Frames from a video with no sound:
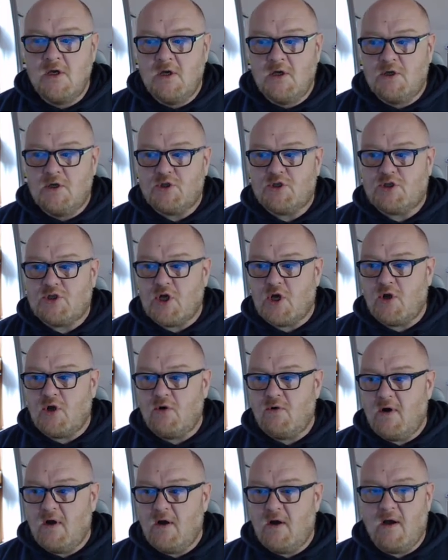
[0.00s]

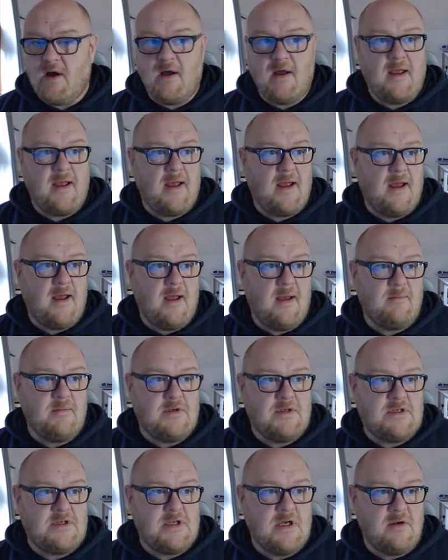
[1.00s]
So I am
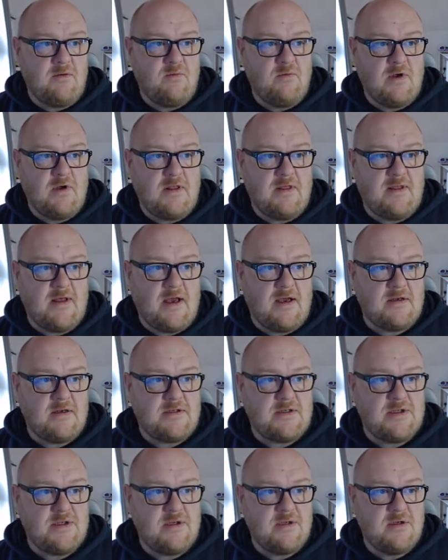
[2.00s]
done with
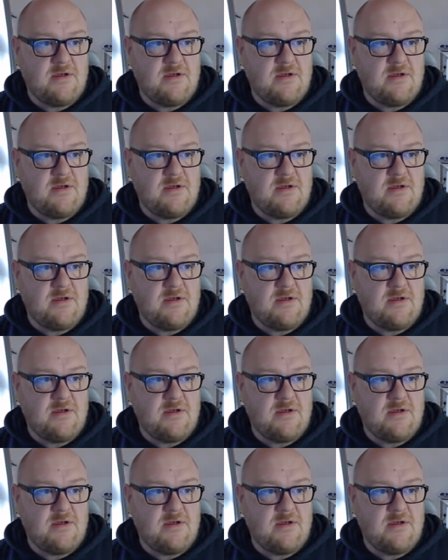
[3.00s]
that